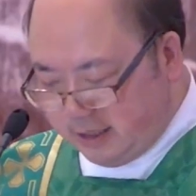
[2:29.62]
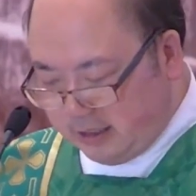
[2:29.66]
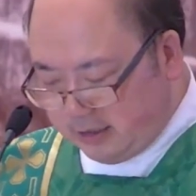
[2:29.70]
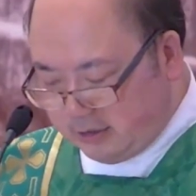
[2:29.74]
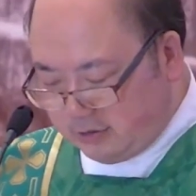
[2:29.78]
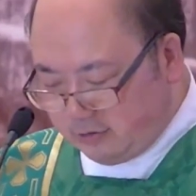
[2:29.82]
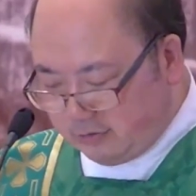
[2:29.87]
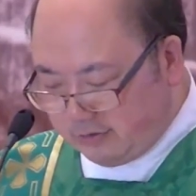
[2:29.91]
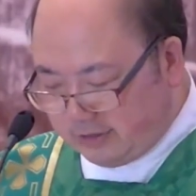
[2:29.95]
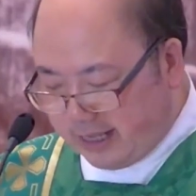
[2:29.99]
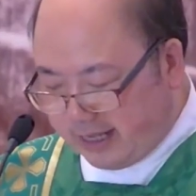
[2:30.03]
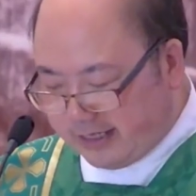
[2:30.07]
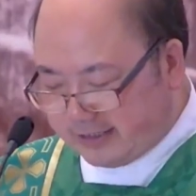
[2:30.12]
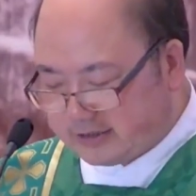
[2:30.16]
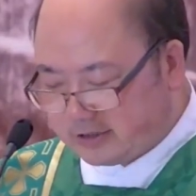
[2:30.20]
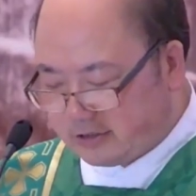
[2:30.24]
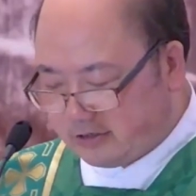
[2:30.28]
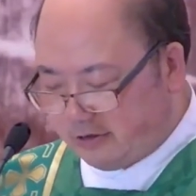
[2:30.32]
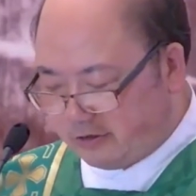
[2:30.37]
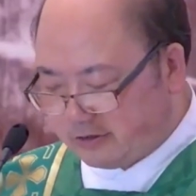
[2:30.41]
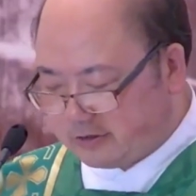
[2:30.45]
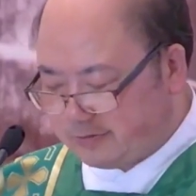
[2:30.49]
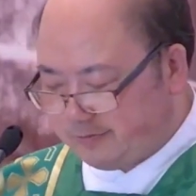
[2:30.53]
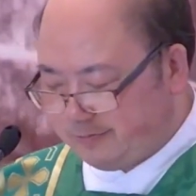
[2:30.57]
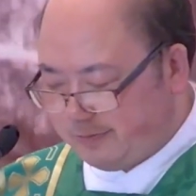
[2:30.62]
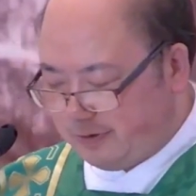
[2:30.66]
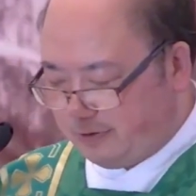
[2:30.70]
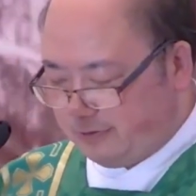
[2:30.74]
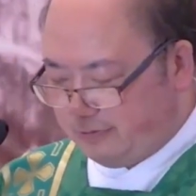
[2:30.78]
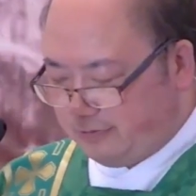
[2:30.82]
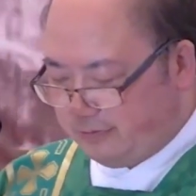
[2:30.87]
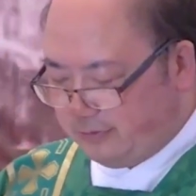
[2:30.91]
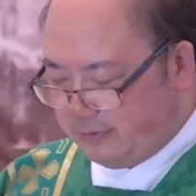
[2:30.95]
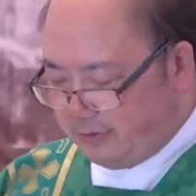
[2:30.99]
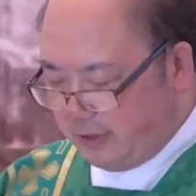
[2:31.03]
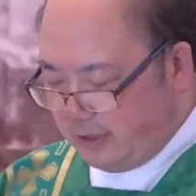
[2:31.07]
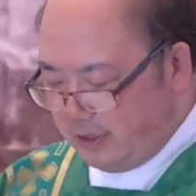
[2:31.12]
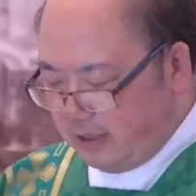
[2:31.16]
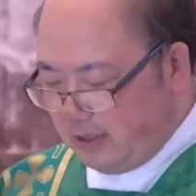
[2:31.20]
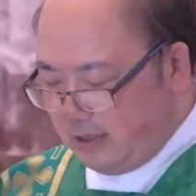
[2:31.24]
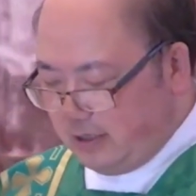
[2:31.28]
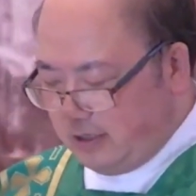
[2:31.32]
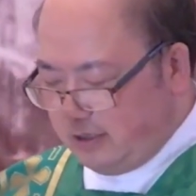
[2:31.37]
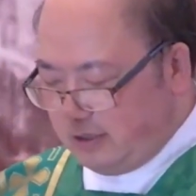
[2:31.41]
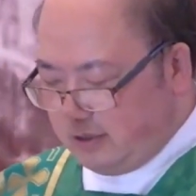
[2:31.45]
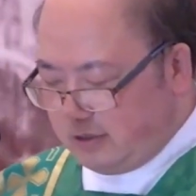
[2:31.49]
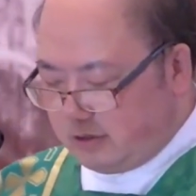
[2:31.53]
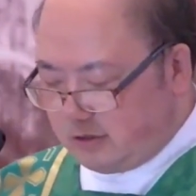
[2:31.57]
In today's gospel,
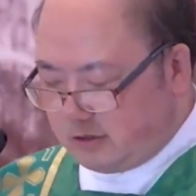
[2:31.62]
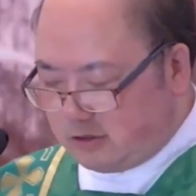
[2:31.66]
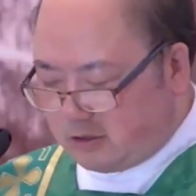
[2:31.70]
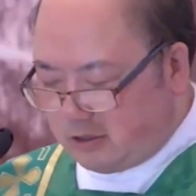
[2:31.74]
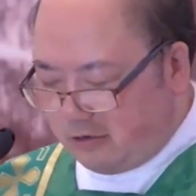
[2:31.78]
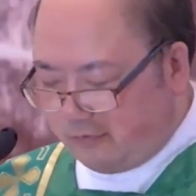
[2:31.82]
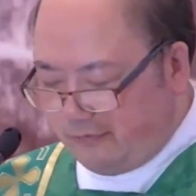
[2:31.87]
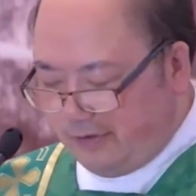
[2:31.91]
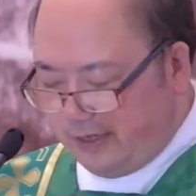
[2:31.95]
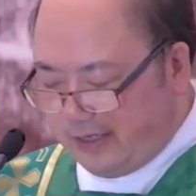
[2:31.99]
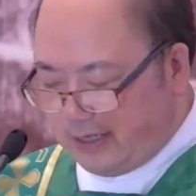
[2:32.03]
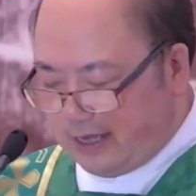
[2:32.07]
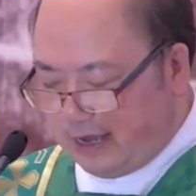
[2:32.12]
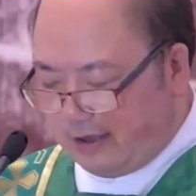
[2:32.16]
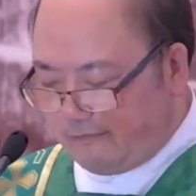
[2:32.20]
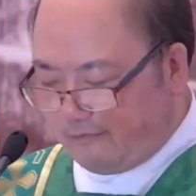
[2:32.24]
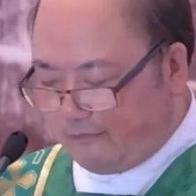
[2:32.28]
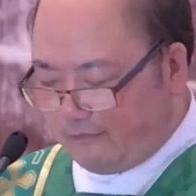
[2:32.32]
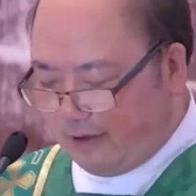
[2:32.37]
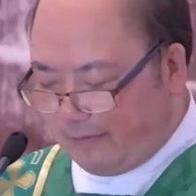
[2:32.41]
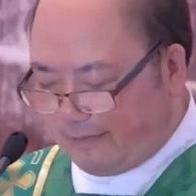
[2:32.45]
the vineyard